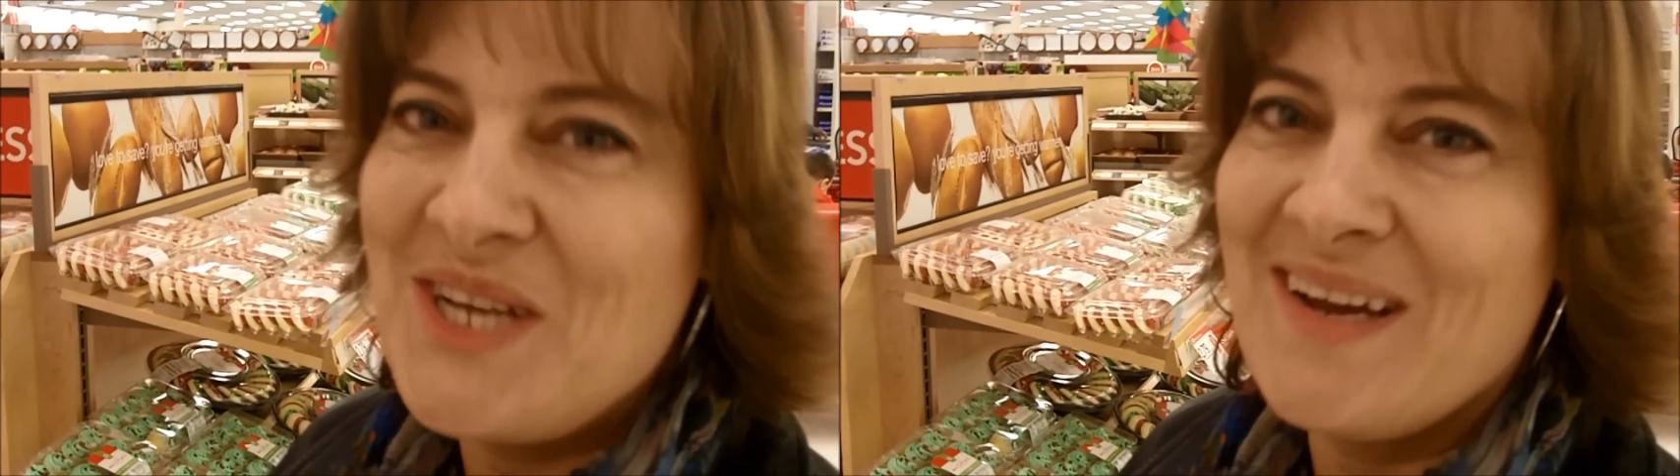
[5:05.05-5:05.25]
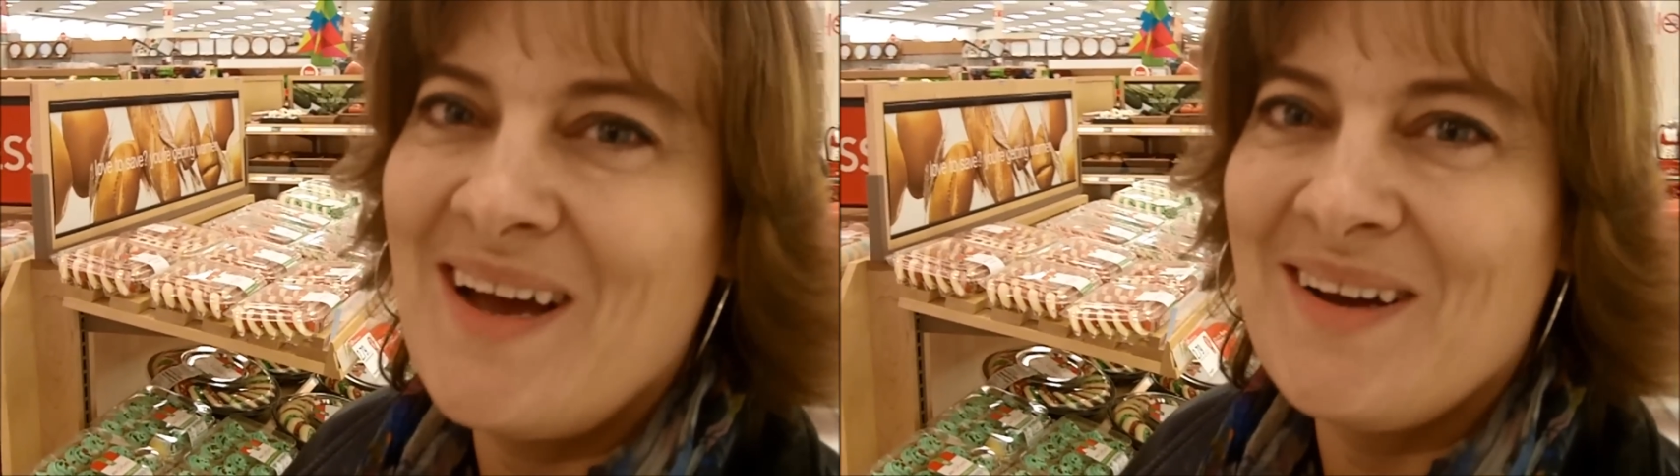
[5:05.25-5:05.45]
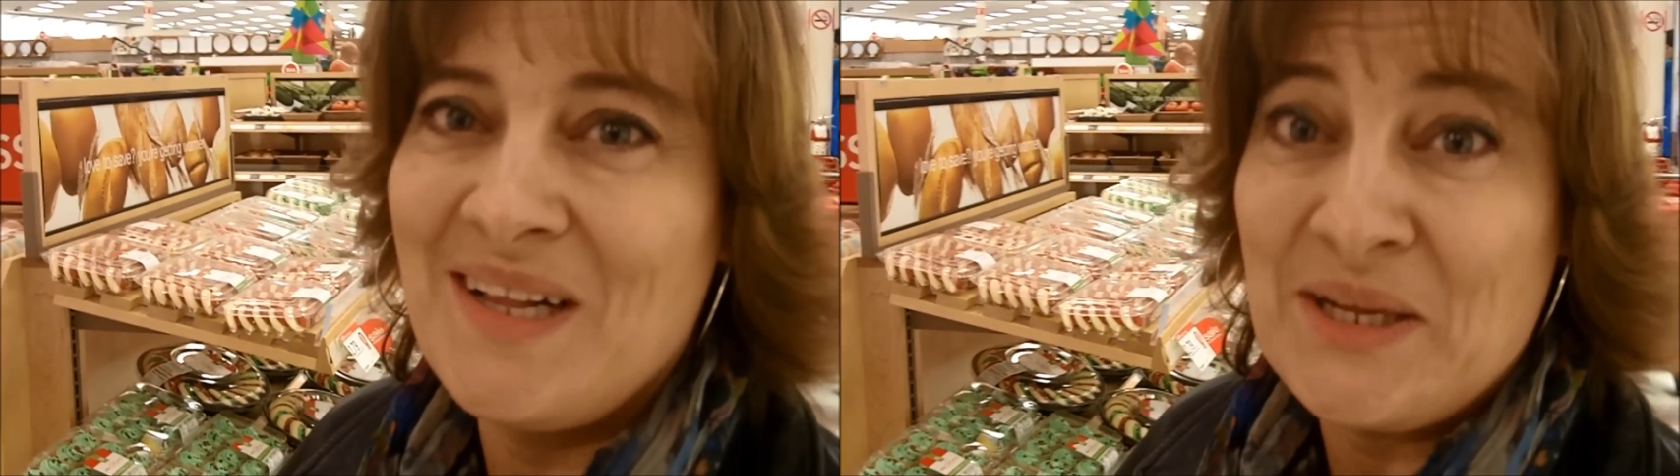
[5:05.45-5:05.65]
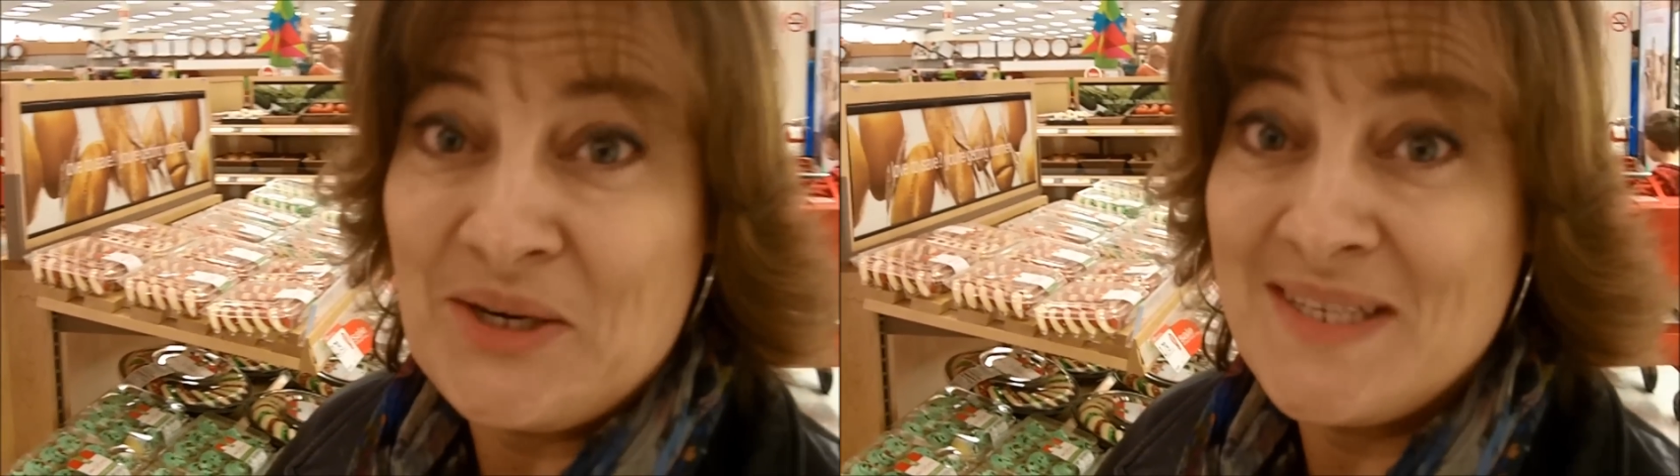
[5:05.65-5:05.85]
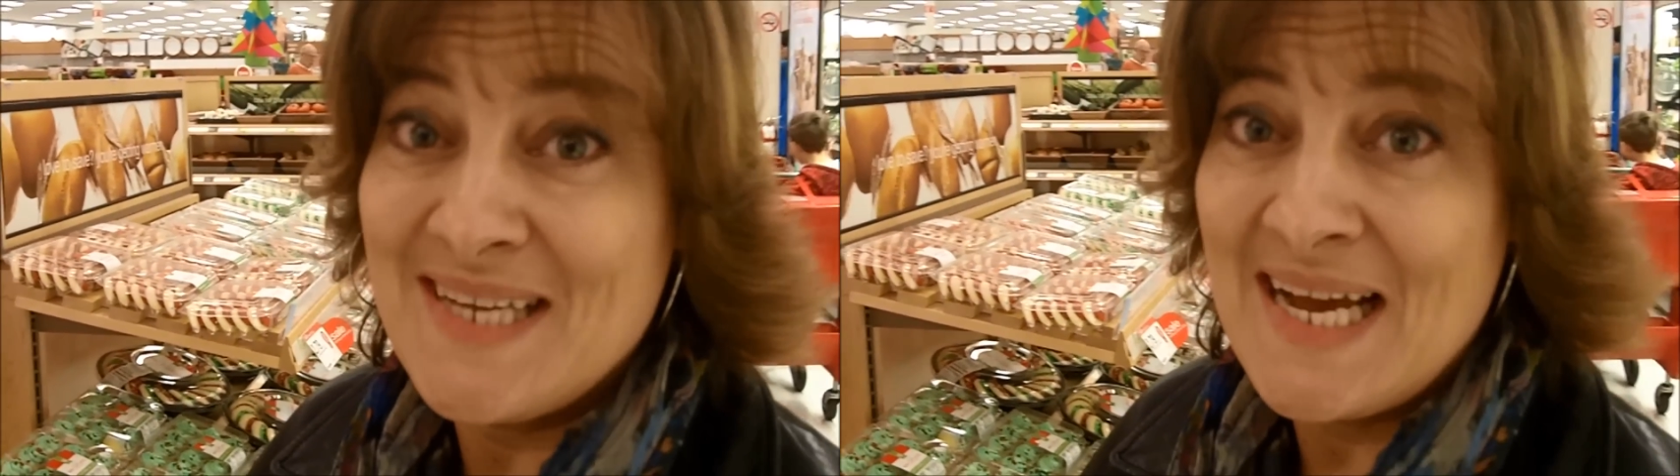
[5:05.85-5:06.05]
check out
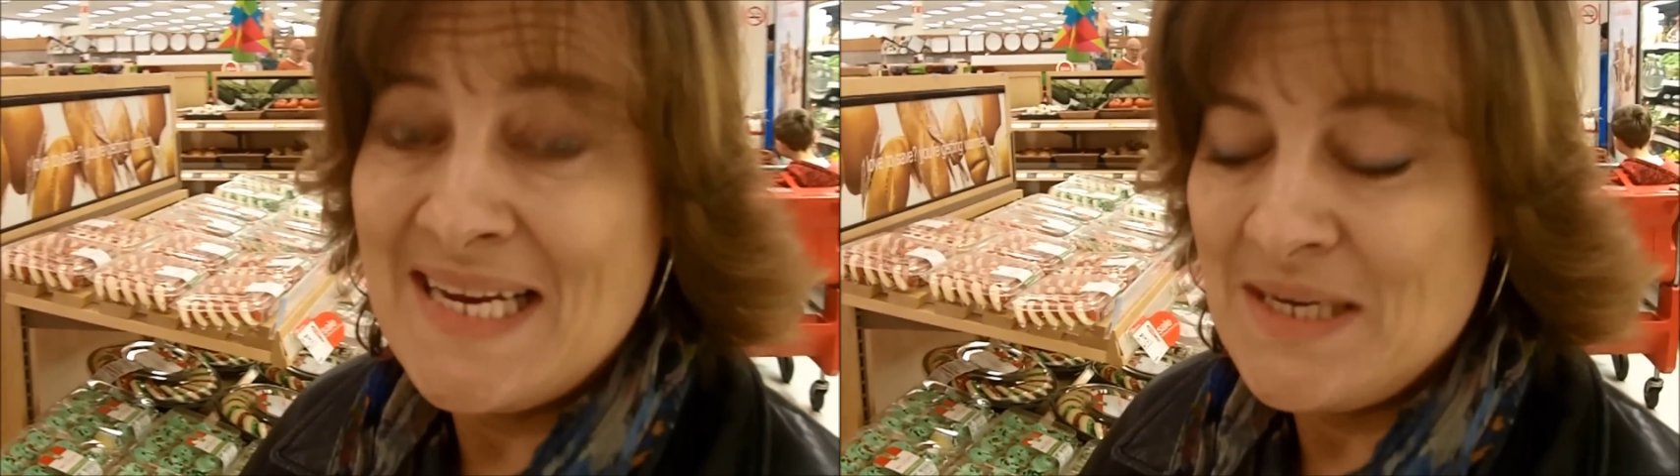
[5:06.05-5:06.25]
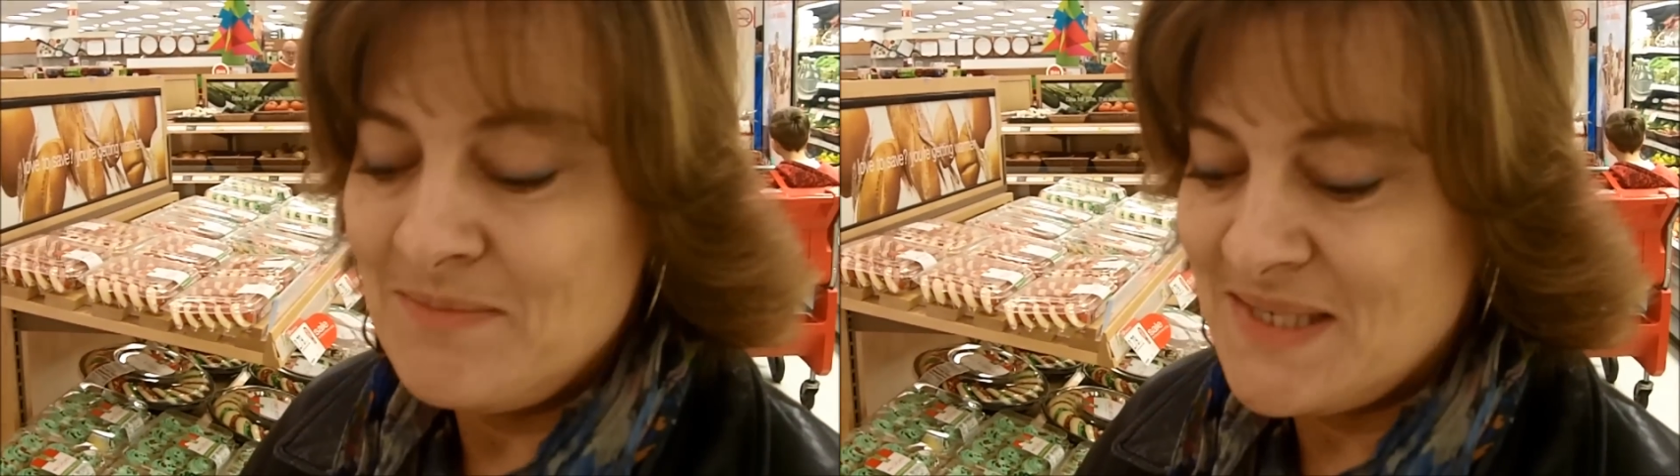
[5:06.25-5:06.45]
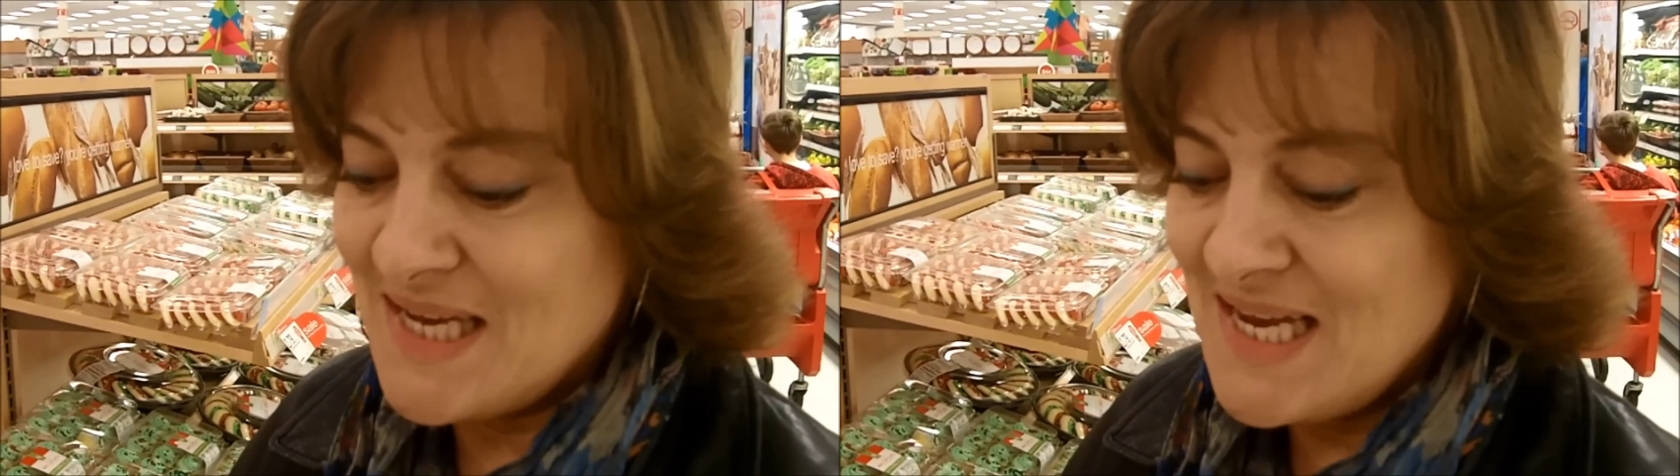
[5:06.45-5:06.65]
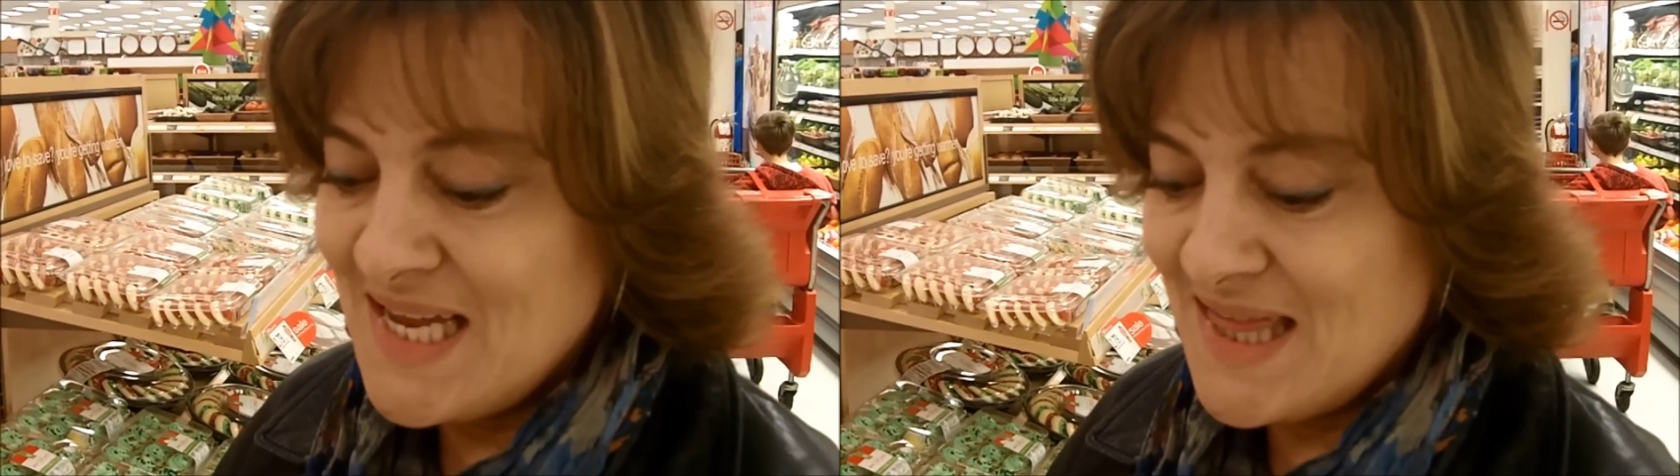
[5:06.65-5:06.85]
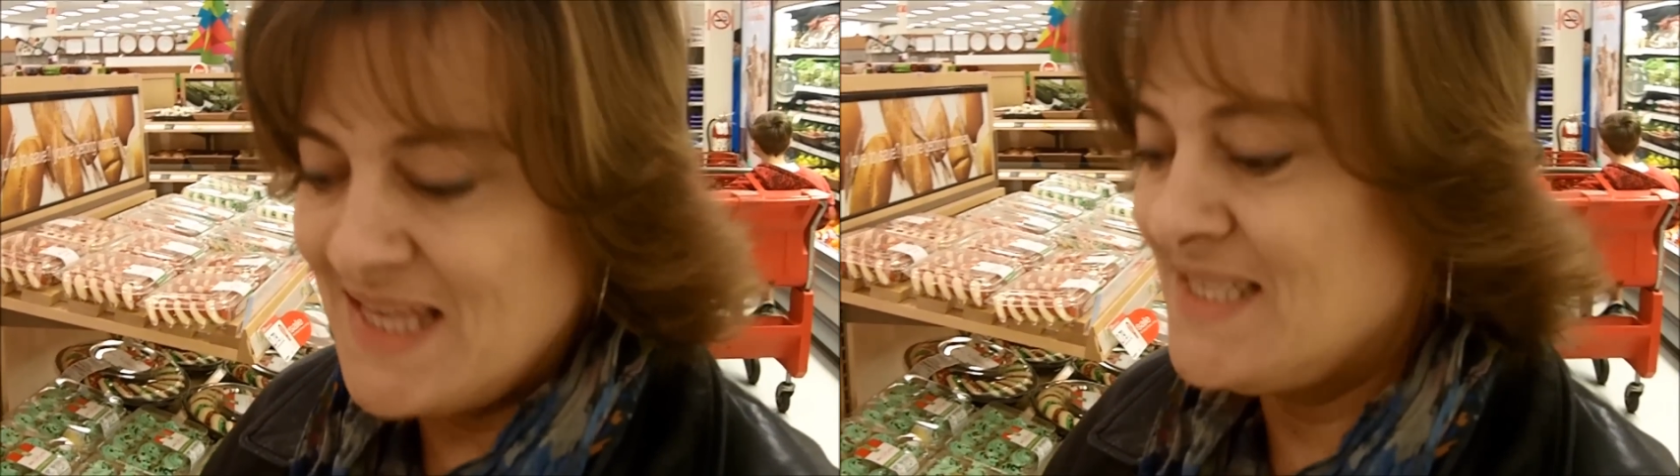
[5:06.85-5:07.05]
clearance items.
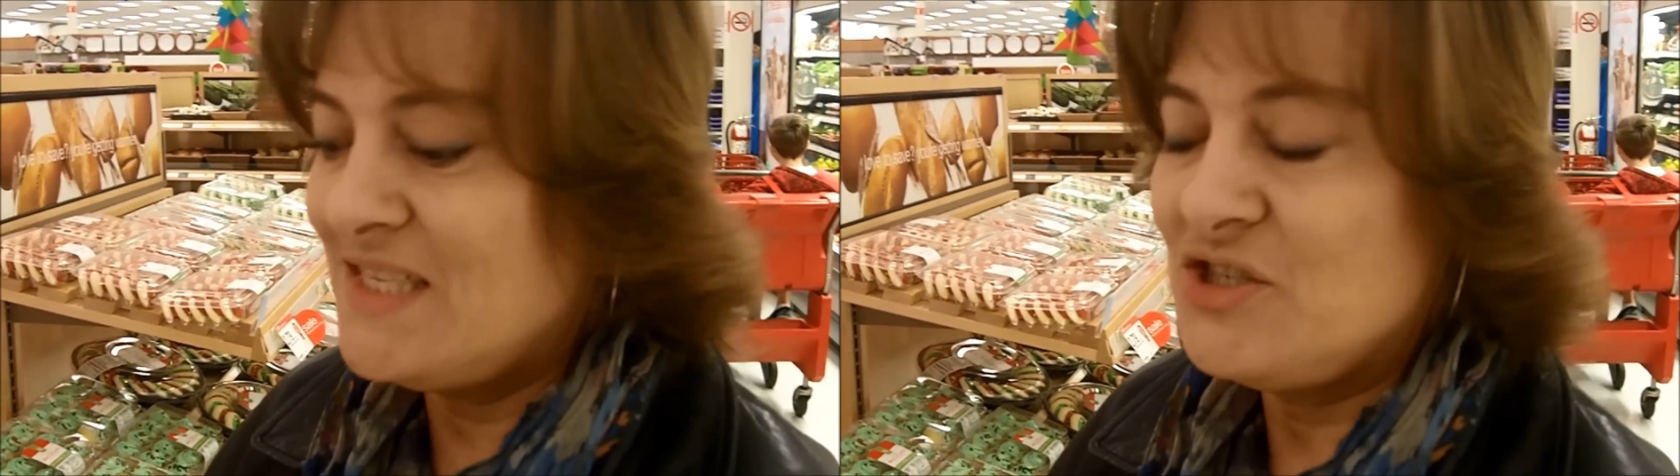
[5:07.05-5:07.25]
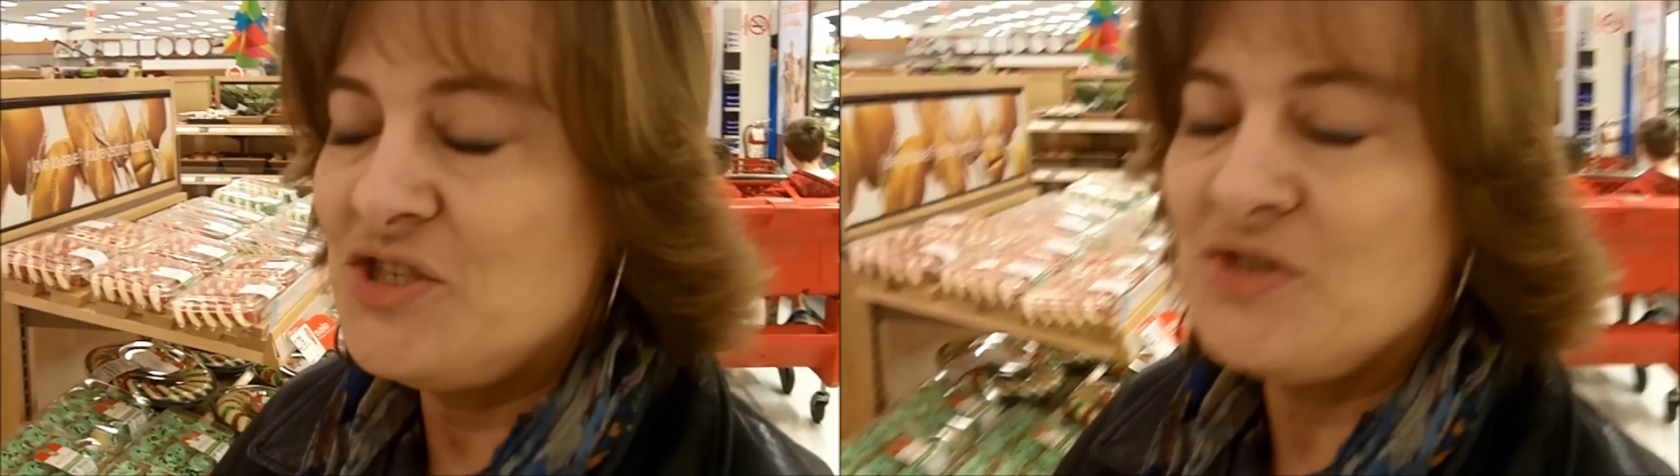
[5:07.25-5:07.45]
This is